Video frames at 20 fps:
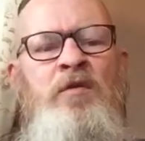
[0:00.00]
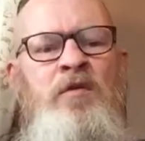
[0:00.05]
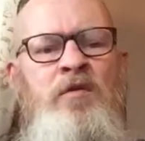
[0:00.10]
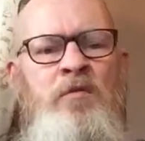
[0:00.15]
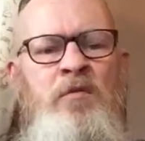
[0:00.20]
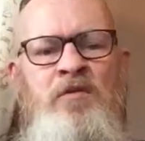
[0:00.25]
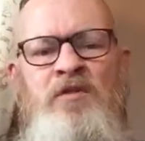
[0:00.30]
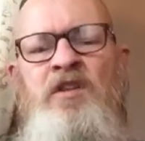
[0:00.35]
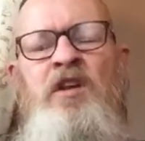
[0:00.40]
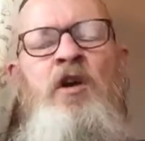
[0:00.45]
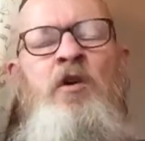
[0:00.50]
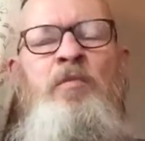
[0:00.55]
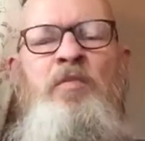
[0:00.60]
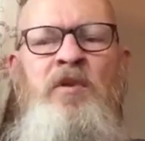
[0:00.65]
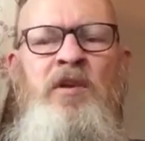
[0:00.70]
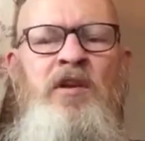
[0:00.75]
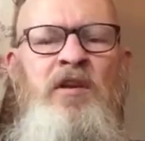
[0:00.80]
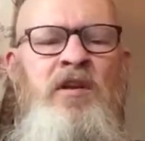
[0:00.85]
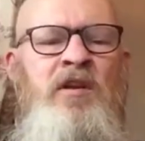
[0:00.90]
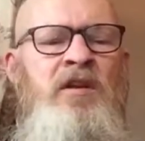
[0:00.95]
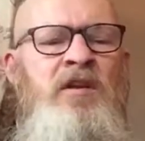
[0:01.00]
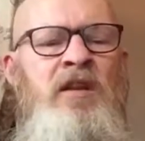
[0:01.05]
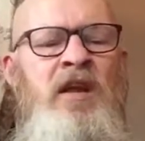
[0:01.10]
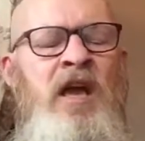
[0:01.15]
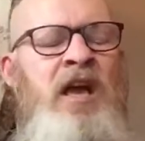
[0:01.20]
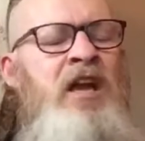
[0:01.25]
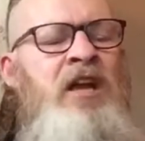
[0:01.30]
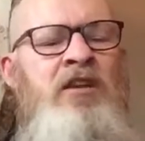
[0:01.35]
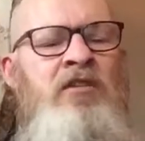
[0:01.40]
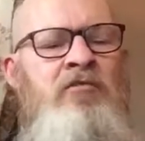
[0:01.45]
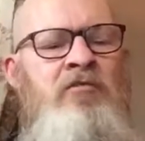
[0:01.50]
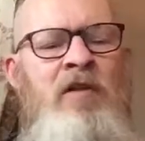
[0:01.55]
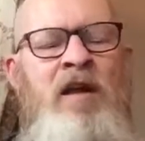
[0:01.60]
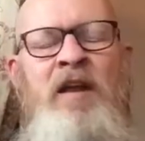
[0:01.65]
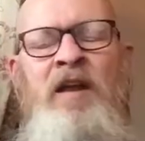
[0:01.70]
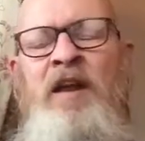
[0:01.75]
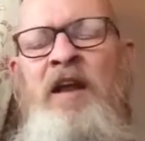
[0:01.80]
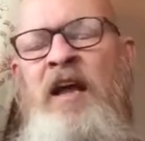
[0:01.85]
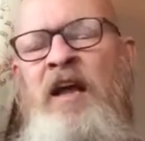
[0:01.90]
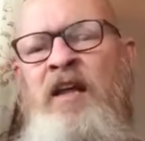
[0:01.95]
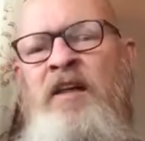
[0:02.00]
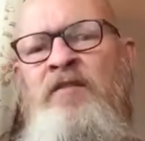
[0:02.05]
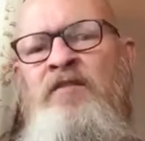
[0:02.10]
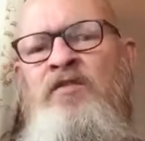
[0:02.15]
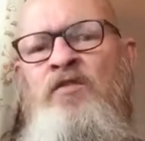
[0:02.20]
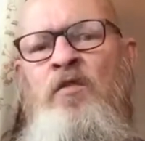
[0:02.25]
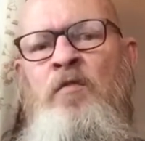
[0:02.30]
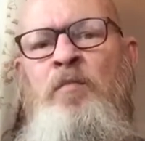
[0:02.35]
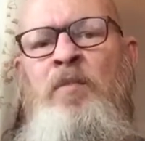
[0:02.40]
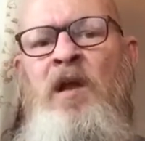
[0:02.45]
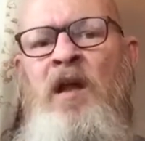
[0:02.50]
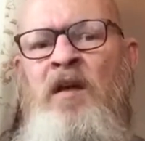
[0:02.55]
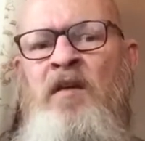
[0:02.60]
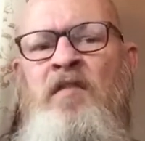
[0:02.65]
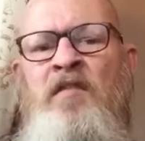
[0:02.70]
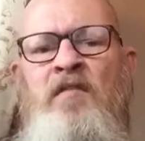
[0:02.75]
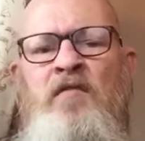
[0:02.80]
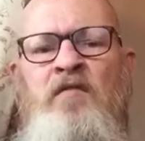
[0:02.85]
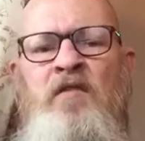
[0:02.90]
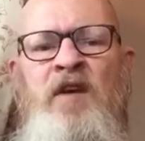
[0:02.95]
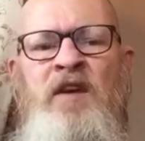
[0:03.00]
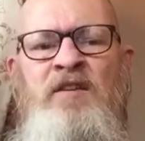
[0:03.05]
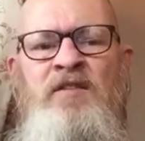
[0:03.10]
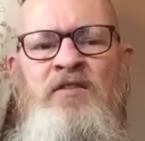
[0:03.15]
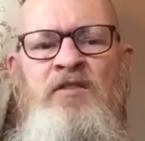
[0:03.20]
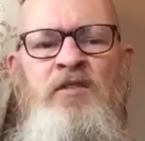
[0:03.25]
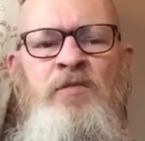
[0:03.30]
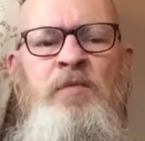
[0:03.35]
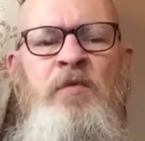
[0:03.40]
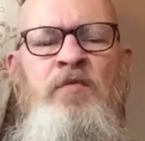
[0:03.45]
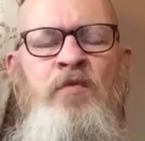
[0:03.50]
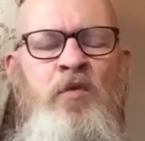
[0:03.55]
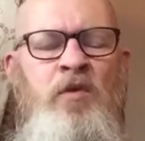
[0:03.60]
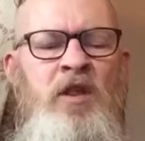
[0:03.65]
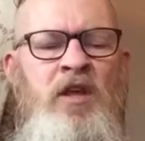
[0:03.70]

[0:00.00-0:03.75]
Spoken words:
and was helping Nan and Grandad sort of pluck the pheasants before